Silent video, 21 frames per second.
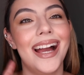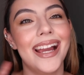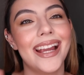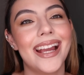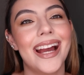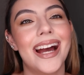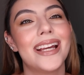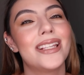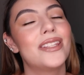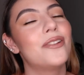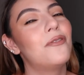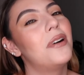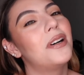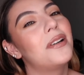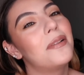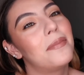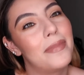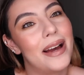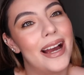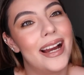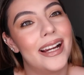Hi guys,
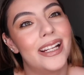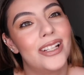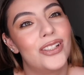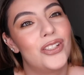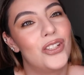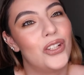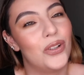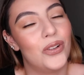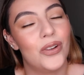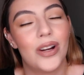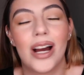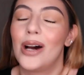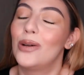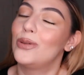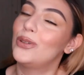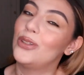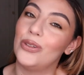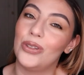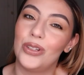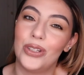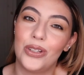welcome back to
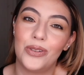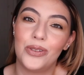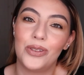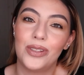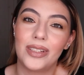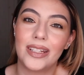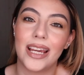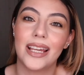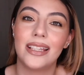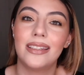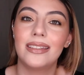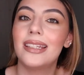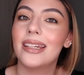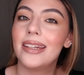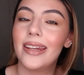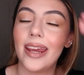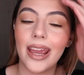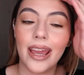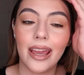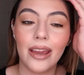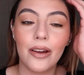How To Tuesdays.
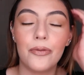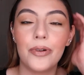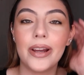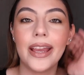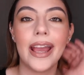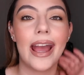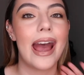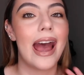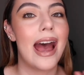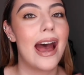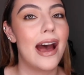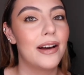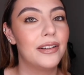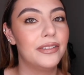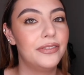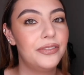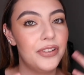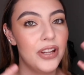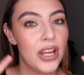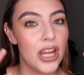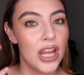Today we
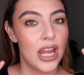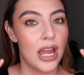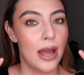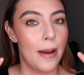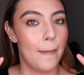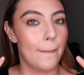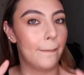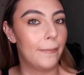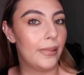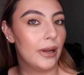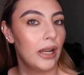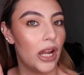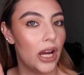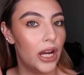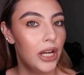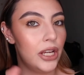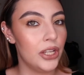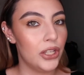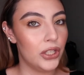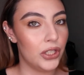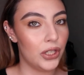have
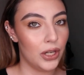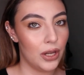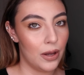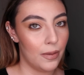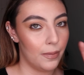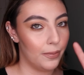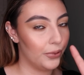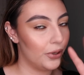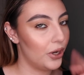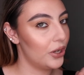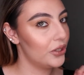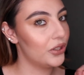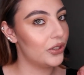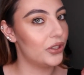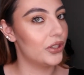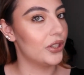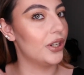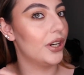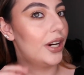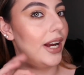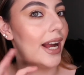blush,
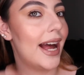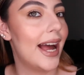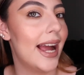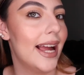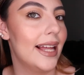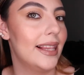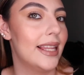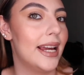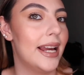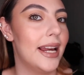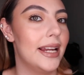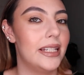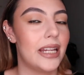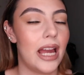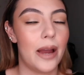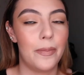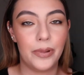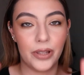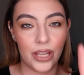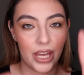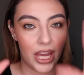bronzer, highlight,
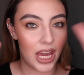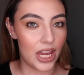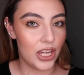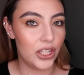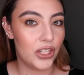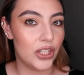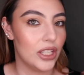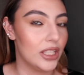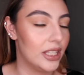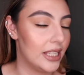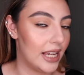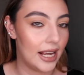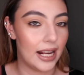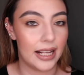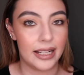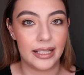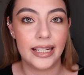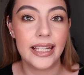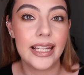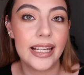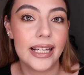application
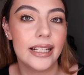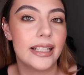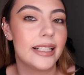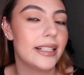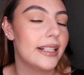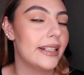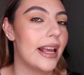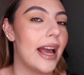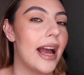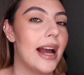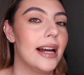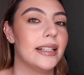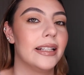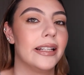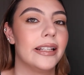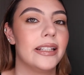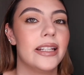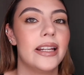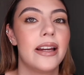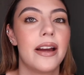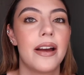techniques,
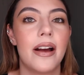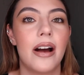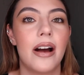and